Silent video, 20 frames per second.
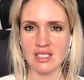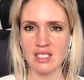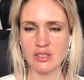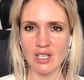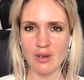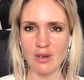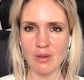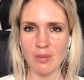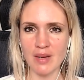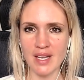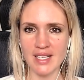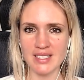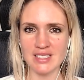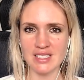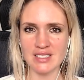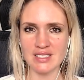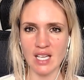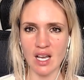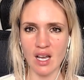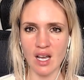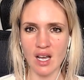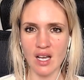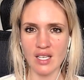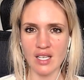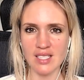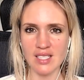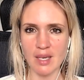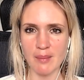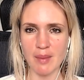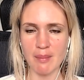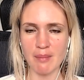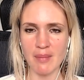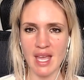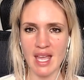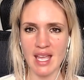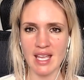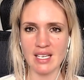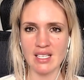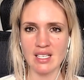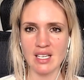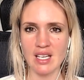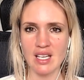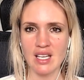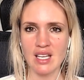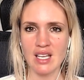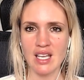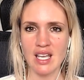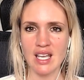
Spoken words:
the solar plexus, the heart. I'm in pain.